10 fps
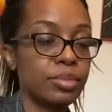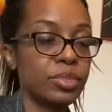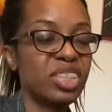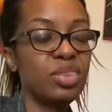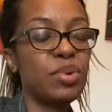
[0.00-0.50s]

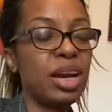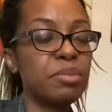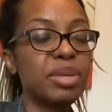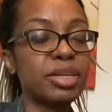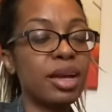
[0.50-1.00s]
See what I
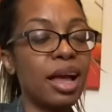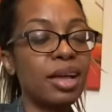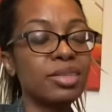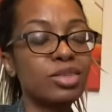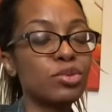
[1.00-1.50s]
mean,
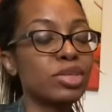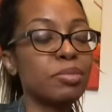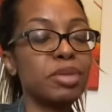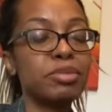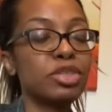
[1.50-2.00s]
guys? So
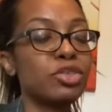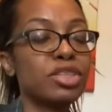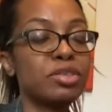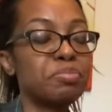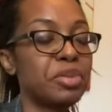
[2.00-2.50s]
sometimes it's
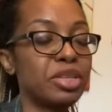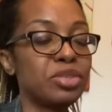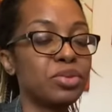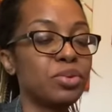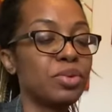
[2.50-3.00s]
just best
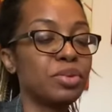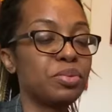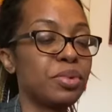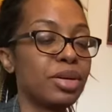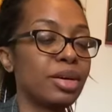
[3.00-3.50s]
to do it
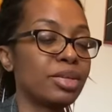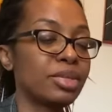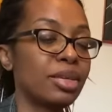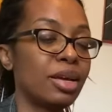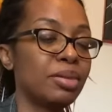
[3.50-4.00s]
one at a
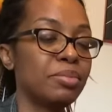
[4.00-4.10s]
time.